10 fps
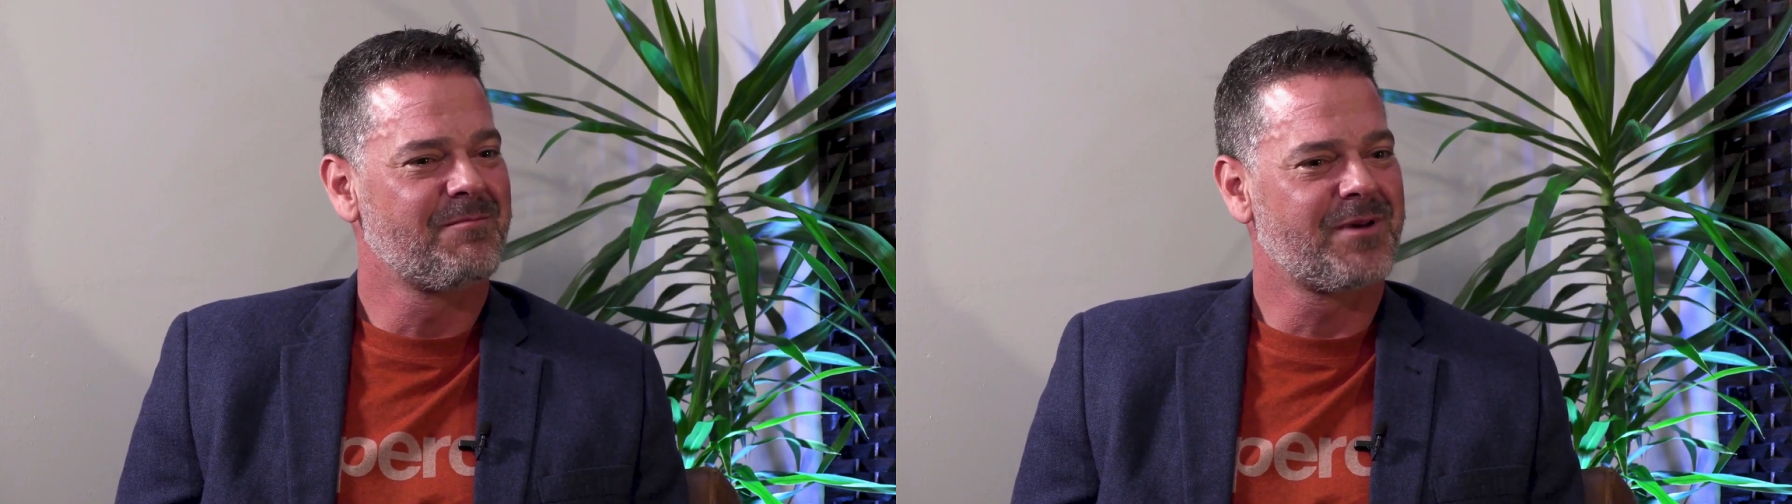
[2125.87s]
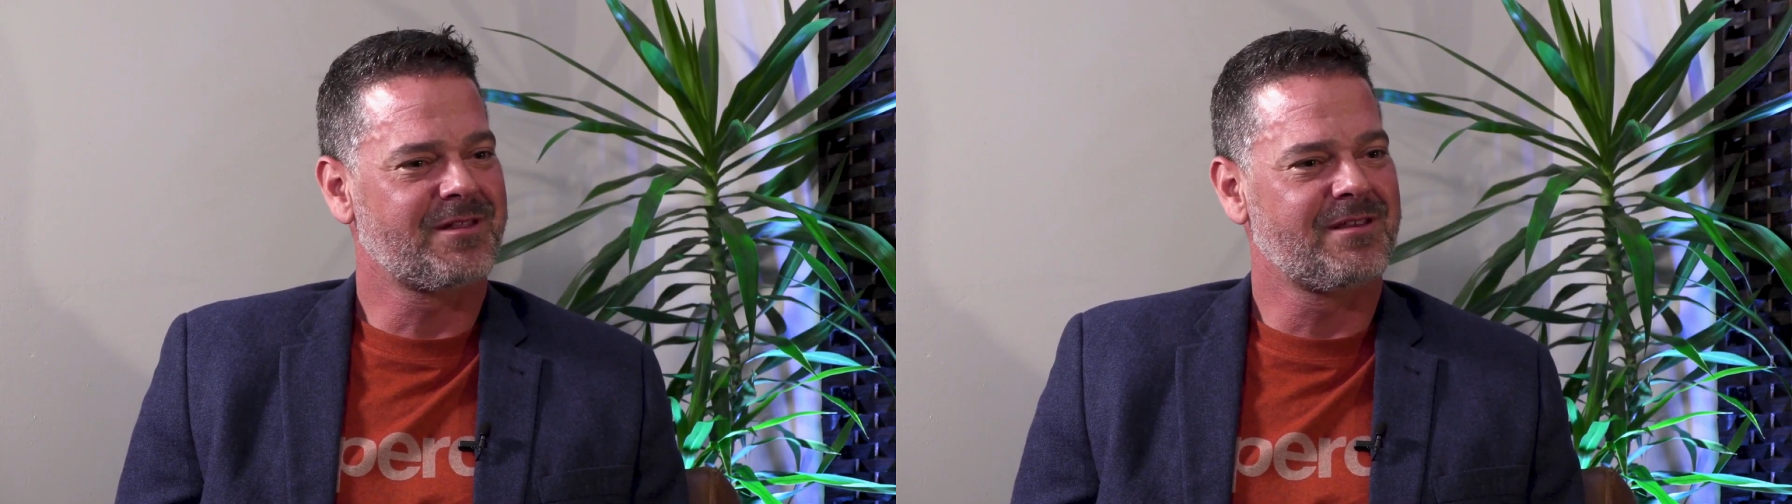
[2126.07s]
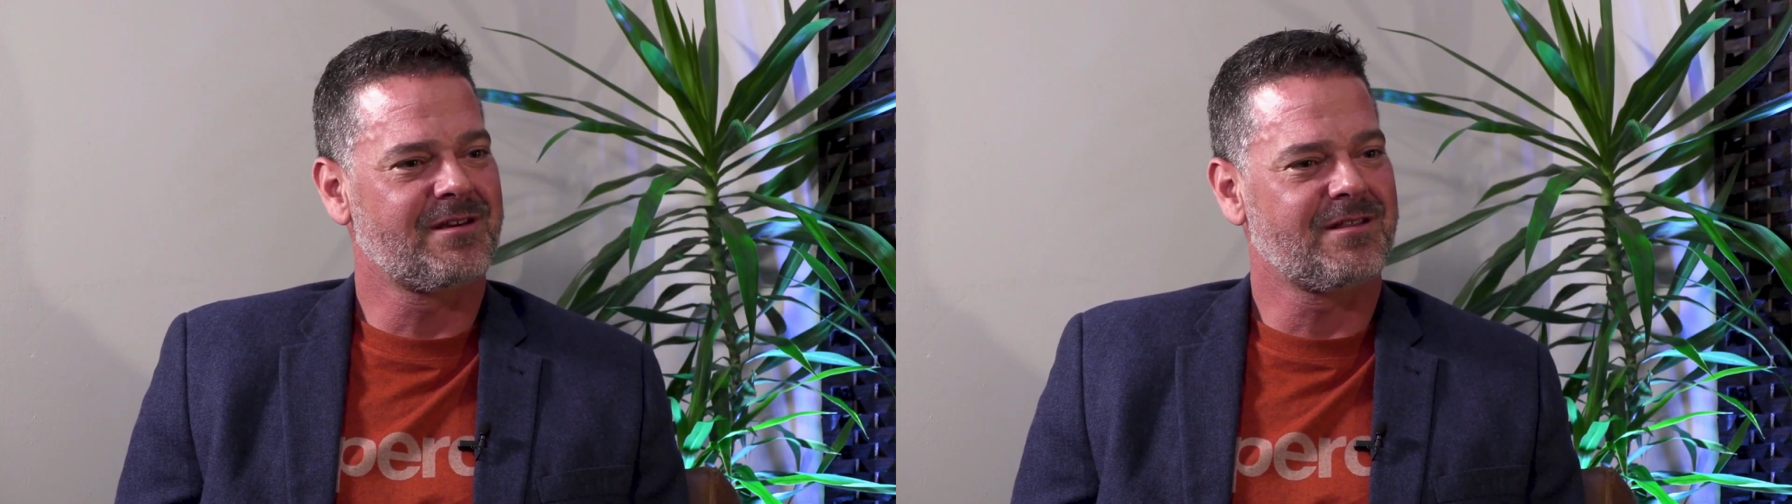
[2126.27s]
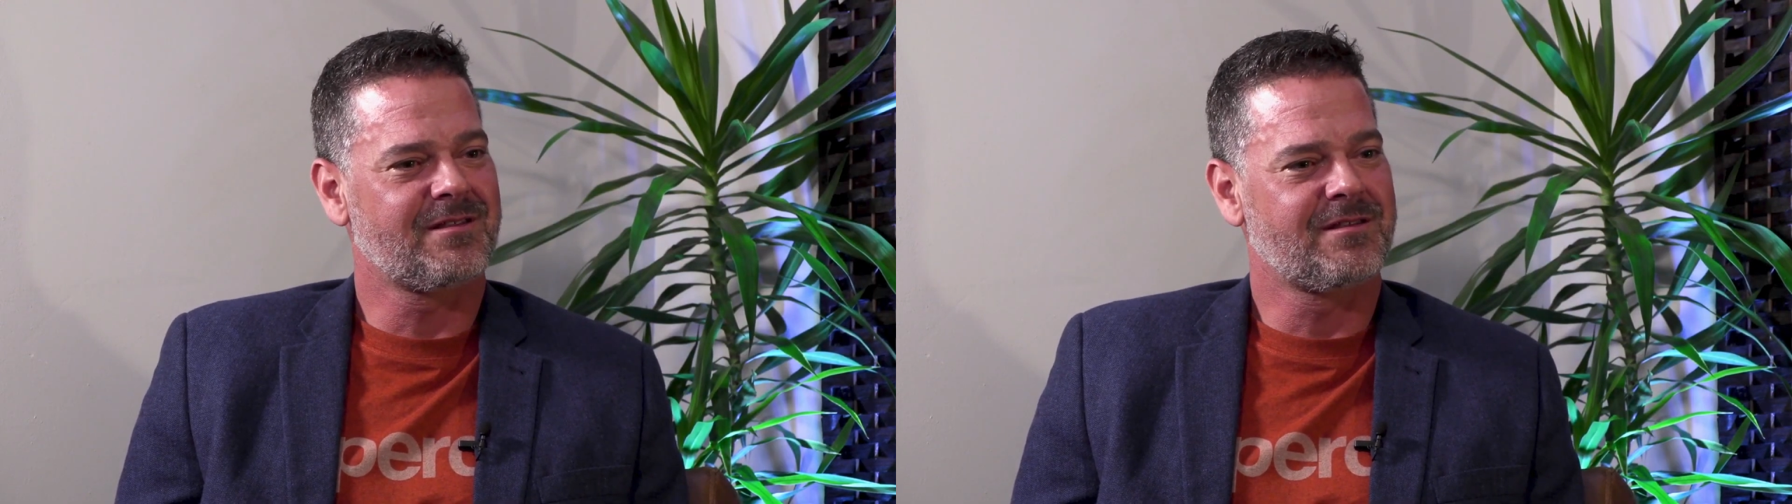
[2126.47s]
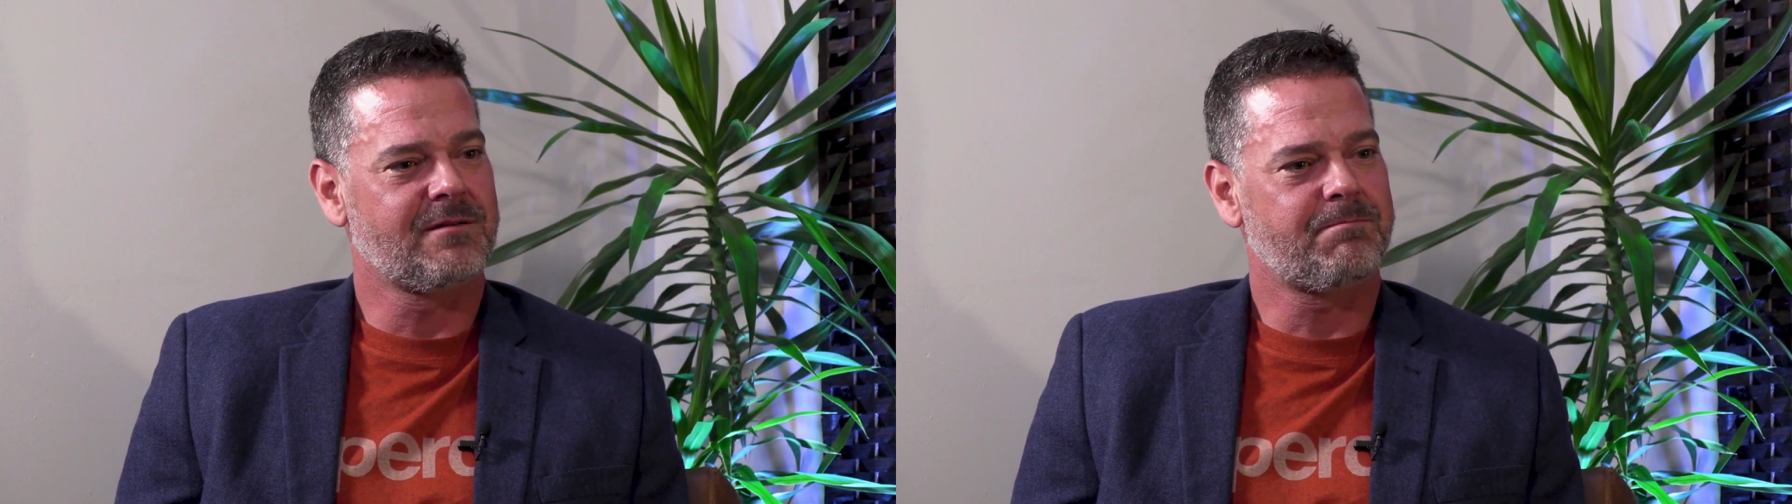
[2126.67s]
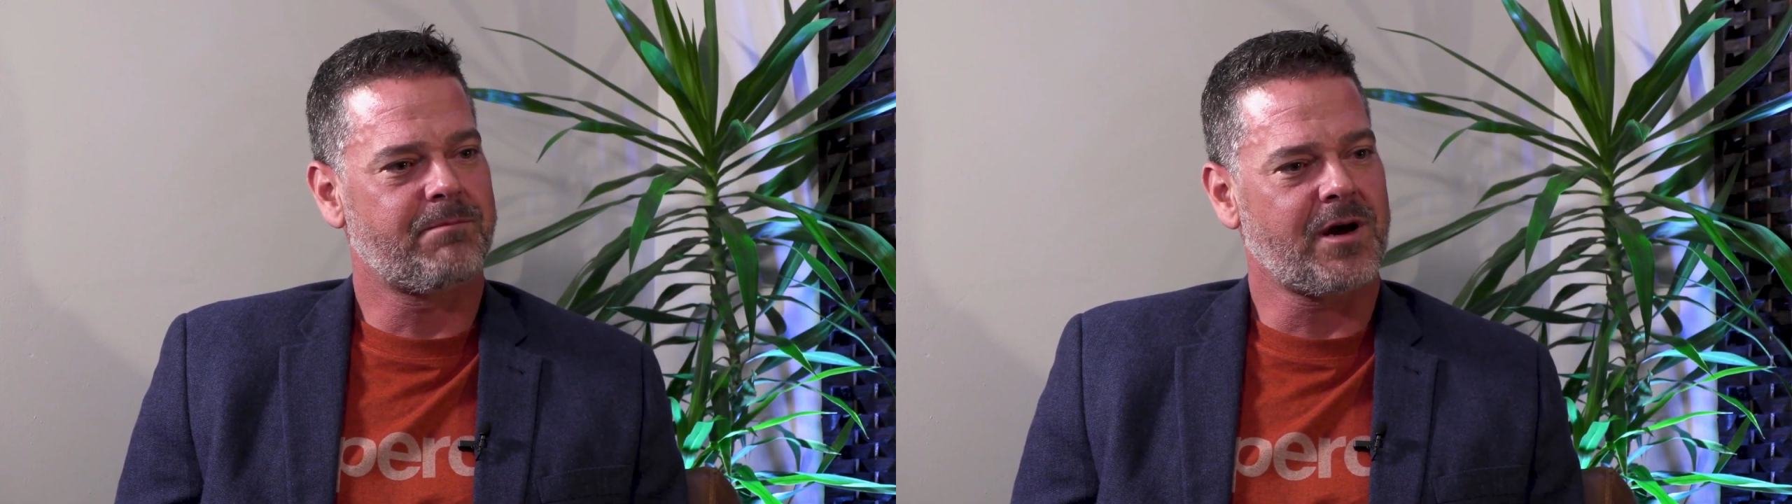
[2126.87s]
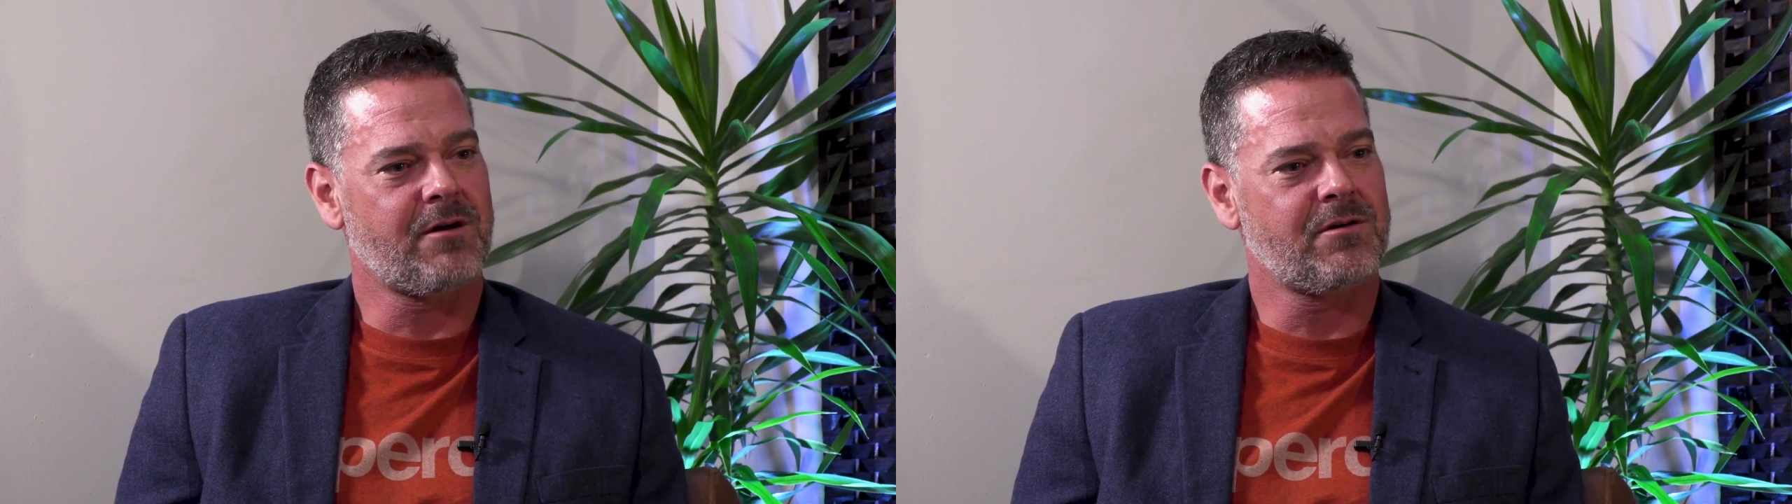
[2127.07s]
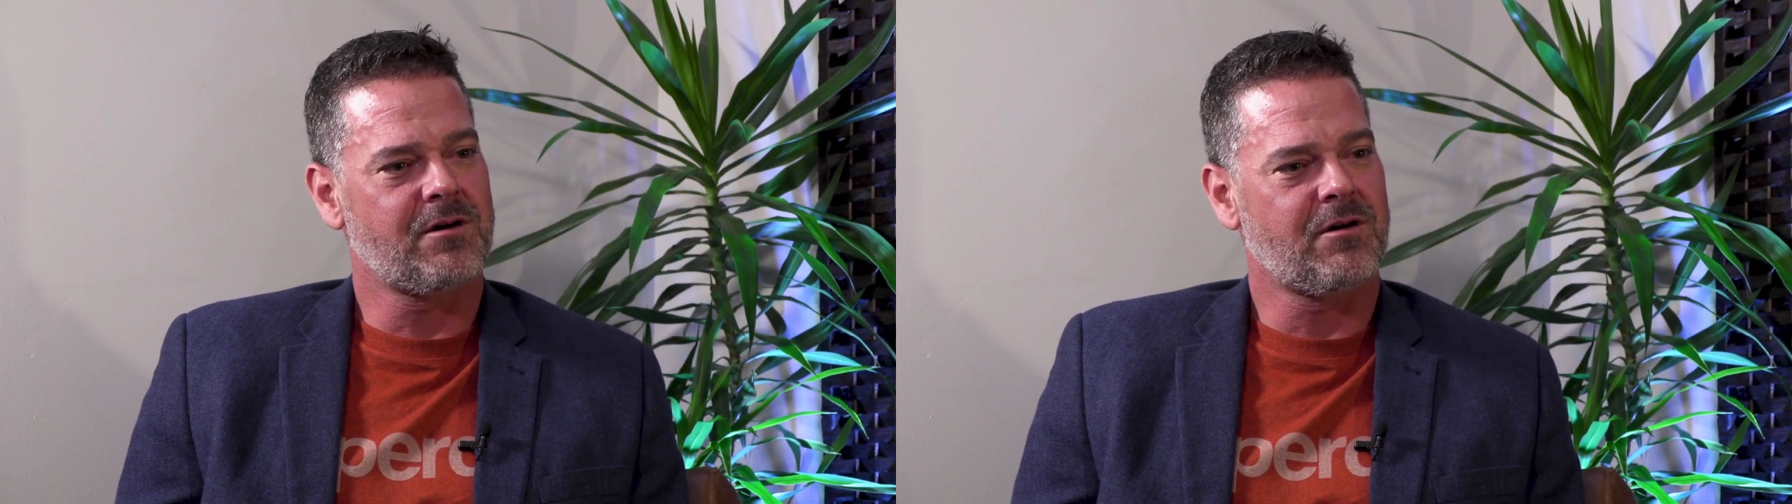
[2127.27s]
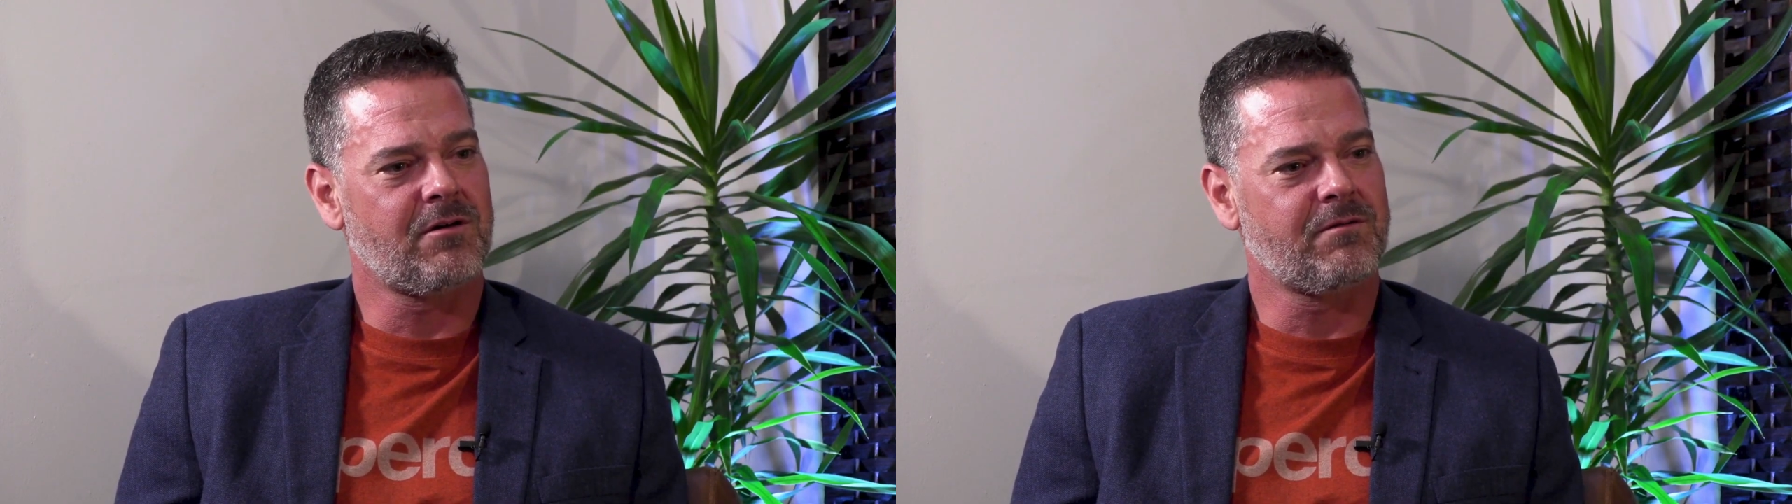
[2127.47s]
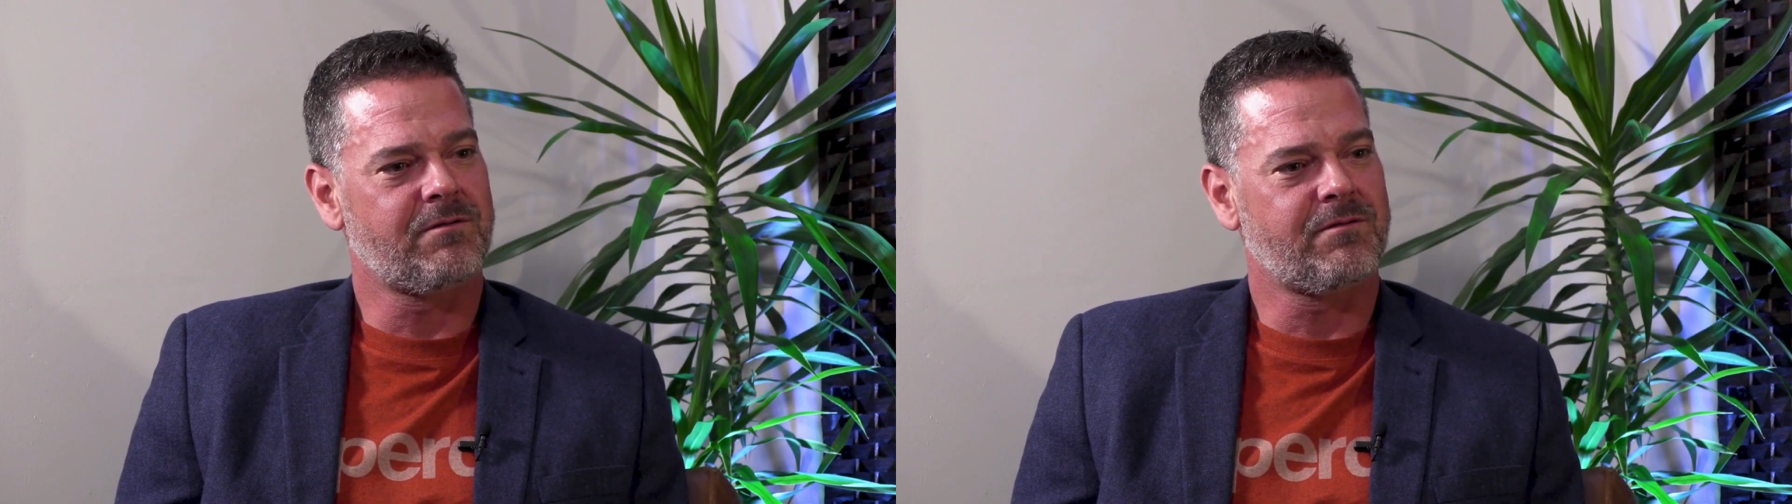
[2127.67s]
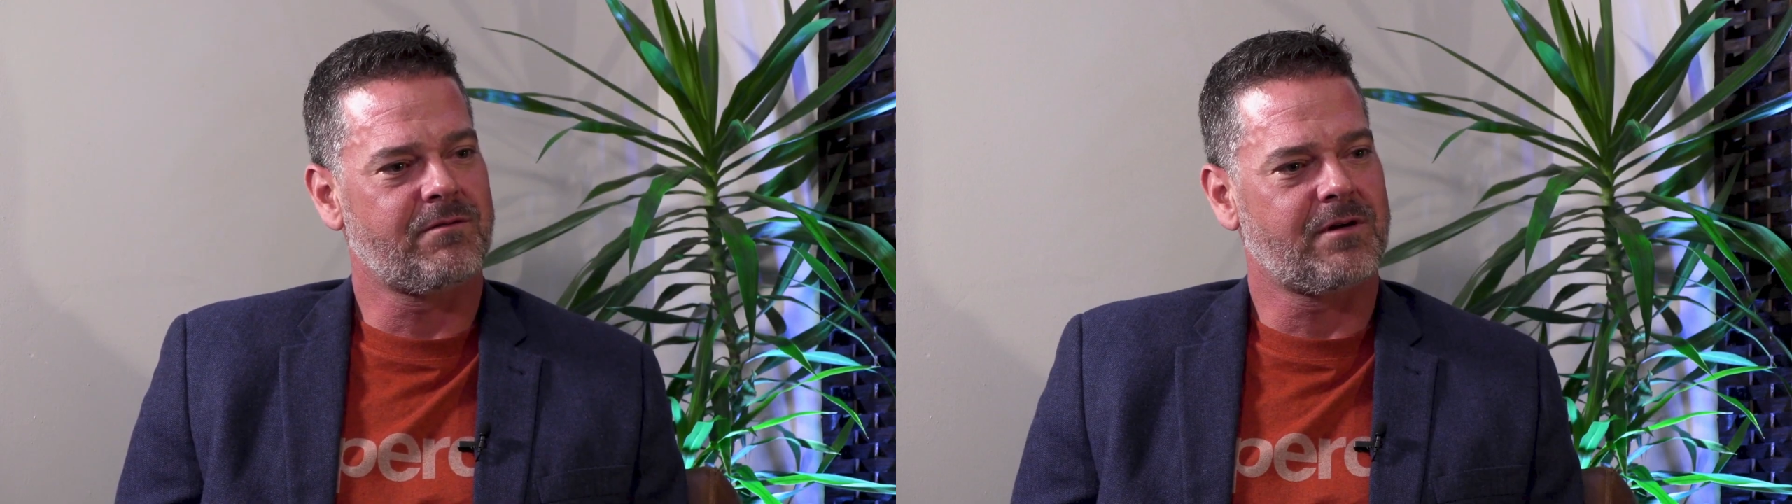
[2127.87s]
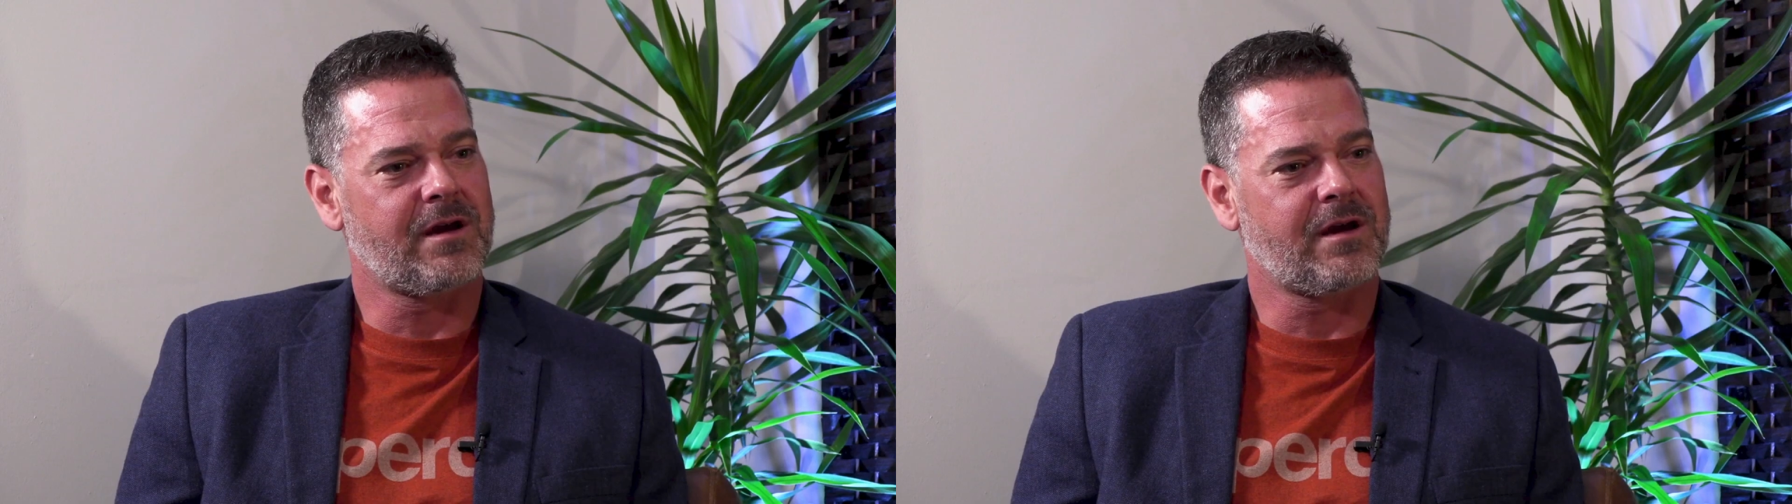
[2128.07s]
but the power of